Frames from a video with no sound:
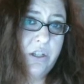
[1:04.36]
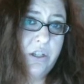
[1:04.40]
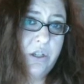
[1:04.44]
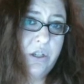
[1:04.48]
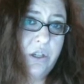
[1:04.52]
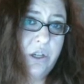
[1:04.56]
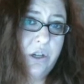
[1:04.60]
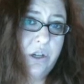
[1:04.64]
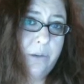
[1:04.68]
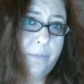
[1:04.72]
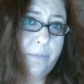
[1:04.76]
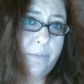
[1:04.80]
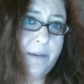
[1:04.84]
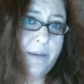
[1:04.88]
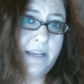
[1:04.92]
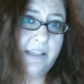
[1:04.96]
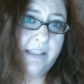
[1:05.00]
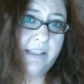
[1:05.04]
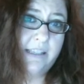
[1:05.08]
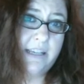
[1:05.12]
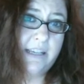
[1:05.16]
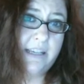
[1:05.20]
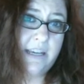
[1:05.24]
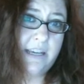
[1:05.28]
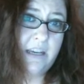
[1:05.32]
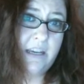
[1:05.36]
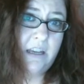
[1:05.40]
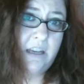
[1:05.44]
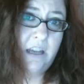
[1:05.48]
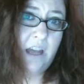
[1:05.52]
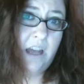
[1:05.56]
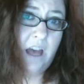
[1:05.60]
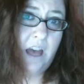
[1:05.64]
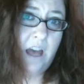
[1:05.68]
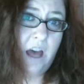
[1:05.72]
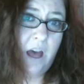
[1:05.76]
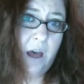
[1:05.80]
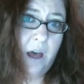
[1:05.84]
to your P C.
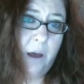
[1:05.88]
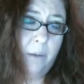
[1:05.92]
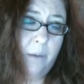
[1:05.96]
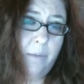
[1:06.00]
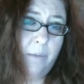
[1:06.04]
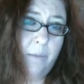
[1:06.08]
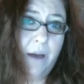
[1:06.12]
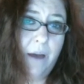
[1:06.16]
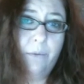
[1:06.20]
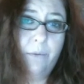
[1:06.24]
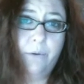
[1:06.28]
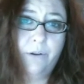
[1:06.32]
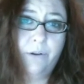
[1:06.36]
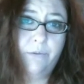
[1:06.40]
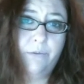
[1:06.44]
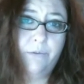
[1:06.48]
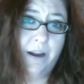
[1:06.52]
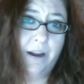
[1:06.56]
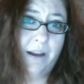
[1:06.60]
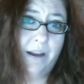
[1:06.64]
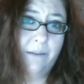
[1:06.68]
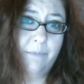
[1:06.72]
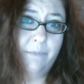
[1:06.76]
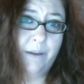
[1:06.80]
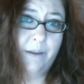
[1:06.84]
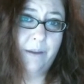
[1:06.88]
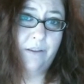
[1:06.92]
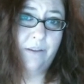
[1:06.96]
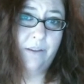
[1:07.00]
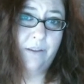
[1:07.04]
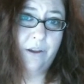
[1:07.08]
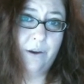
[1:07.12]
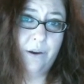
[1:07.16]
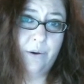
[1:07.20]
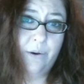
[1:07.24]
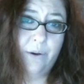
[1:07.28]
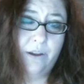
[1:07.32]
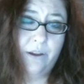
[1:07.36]
Um, I would recommend,
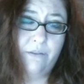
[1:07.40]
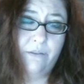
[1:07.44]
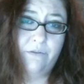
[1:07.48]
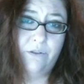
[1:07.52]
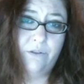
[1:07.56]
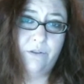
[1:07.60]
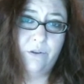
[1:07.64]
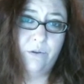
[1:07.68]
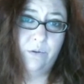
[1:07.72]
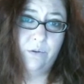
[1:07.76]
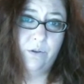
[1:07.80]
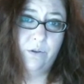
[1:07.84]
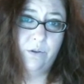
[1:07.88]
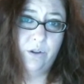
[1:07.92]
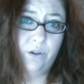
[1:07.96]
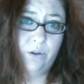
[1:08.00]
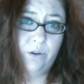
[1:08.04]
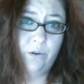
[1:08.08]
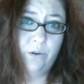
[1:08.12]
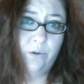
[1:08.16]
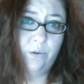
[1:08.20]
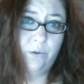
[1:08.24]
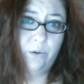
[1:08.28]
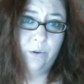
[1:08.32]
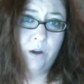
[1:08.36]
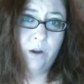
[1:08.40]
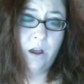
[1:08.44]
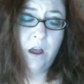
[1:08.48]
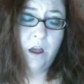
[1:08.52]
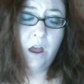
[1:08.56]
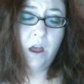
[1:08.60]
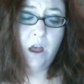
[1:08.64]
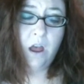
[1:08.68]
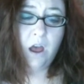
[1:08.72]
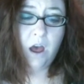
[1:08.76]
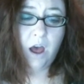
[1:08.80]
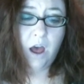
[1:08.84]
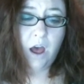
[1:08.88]
though, if you do,
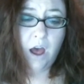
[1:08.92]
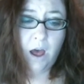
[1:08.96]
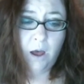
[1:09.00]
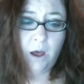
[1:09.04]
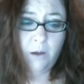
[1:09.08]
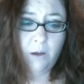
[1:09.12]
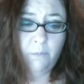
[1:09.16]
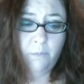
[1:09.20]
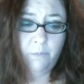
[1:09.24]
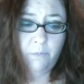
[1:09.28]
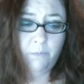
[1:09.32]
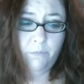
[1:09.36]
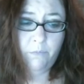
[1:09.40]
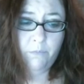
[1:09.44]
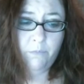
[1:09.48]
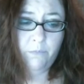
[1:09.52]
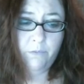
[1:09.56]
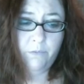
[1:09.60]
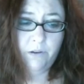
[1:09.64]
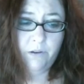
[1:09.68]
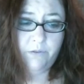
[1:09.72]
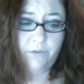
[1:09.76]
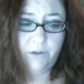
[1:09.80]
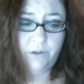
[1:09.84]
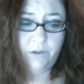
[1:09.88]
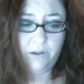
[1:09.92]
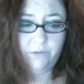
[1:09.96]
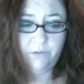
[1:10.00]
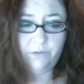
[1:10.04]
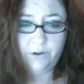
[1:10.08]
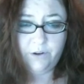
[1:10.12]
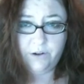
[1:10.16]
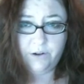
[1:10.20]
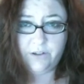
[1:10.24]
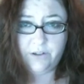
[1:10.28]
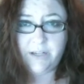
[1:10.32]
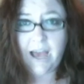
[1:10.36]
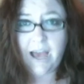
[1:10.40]
um, if, if
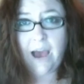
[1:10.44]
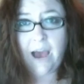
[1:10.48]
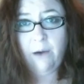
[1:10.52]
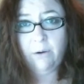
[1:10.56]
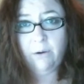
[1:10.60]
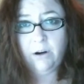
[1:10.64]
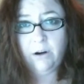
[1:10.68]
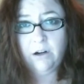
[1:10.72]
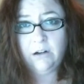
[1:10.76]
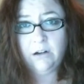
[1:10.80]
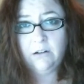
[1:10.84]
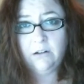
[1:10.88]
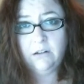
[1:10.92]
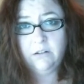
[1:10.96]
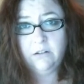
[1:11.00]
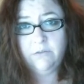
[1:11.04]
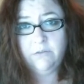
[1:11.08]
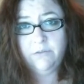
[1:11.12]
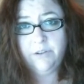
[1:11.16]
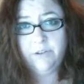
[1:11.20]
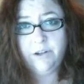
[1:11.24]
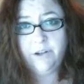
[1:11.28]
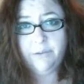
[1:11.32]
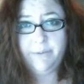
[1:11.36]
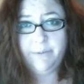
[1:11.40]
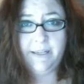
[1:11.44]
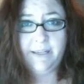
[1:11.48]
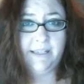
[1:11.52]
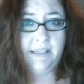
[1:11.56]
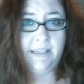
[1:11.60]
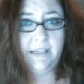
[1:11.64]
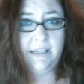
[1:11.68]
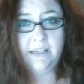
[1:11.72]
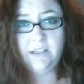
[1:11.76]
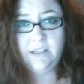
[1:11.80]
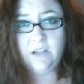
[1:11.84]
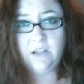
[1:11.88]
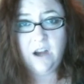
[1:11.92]
your tower for your P
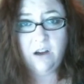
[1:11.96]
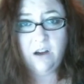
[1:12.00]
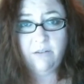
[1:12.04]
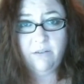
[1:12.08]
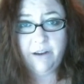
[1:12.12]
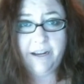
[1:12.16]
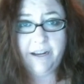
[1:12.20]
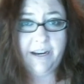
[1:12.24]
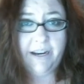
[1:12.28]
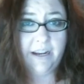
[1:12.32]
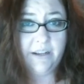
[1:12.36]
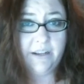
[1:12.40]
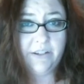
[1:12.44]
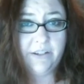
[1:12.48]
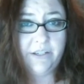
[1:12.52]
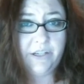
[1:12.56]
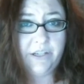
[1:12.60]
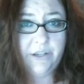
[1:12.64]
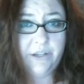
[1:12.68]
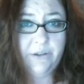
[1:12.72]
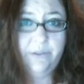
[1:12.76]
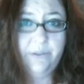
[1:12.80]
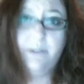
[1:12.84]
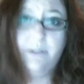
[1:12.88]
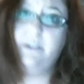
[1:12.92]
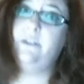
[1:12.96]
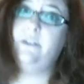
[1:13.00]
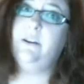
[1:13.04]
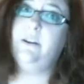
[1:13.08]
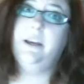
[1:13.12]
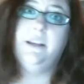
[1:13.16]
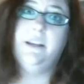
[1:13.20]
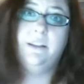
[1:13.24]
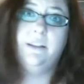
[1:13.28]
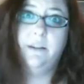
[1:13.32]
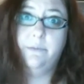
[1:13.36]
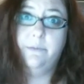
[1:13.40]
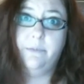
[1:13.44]
C is not right next to you, that you
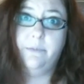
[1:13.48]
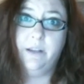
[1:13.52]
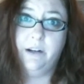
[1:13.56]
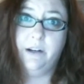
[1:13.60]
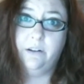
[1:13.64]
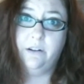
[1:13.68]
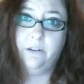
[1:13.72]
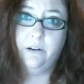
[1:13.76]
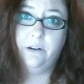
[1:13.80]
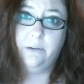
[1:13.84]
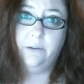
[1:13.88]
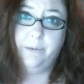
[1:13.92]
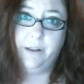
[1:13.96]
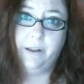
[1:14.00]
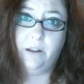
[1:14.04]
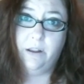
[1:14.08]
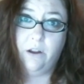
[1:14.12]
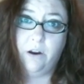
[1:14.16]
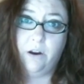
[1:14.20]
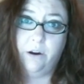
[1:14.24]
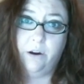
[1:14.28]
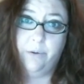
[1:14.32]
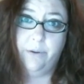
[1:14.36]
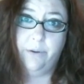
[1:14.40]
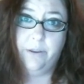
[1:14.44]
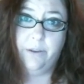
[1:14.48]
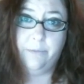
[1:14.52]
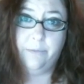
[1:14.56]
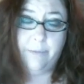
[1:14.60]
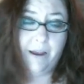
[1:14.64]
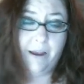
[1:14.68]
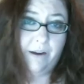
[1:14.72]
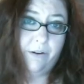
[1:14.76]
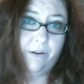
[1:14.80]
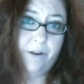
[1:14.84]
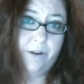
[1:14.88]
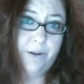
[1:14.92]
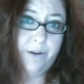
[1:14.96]
get something a little bit longer with a
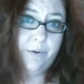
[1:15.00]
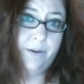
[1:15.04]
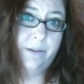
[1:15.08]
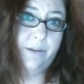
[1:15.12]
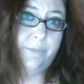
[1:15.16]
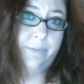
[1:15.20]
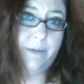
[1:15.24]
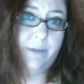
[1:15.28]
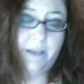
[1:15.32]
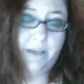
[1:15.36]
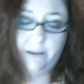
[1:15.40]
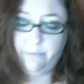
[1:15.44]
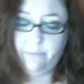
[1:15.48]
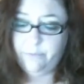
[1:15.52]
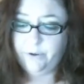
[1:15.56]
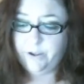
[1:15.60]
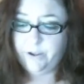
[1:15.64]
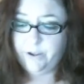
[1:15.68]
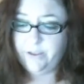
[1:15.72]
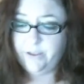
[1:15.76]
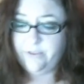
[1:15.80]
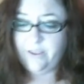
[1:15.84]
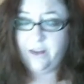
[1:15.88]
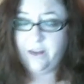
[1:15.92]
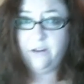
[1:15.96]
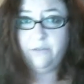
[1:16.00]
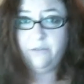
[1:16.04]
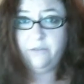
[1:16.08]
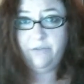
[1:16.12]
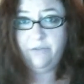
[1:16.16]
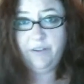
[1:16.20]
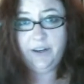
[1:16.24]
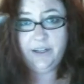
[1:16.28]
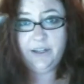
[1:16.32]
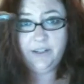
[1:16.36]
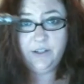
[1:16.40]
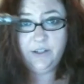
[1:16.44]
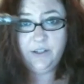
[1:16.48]
micro U S B input that'll
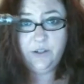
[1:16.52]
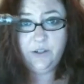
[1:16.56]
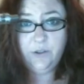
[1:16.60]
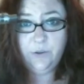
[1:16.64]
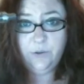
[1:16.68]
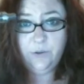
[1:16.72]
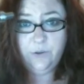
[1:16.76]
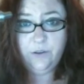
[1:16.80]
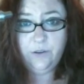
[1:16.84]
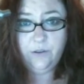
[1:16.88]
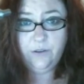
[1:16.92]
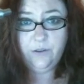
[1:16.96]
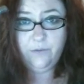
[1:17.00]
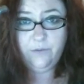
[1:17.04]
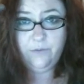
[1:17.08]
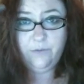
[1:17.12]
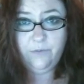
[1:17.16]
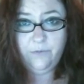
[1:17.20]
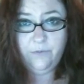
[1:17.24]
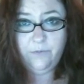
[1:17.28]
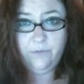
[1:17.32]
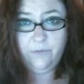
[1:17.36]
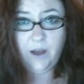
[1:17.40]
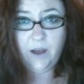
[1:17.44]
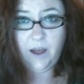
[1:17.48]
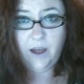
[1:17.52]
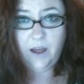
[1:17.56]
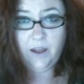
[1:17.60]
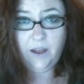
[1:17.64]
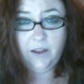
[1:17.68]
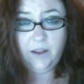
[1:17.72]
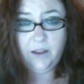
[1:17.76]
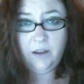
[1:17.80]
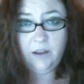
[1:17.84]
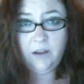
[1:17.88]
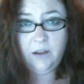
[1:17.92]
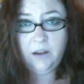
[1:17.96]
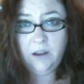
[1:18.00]
fit into the uh,
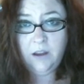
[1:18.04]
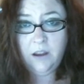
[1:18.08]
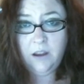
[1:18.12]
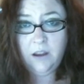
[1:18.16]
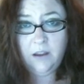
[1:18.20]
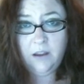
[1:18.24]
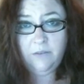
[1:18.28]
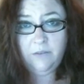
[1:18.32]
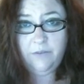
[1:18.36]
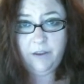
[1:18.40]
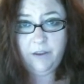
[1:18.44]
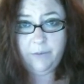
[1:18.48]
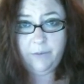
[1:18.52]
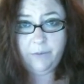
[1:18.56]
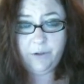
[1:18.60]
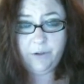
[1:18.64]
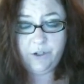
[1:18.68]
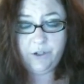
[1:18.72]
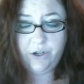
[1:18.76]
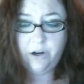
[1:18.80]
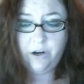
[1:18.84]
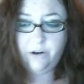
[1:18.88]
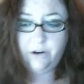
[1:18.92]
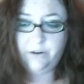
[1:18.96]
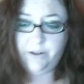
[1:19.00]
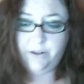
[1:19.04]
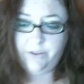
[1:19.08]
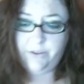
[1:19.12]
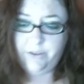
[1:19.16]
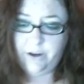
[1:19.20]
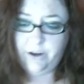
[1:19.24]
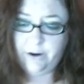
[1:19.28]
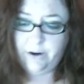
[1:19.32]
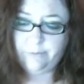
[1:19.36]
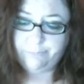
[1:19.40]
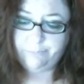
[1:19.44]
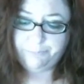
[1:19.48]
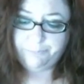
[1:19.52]
VaporShark right there.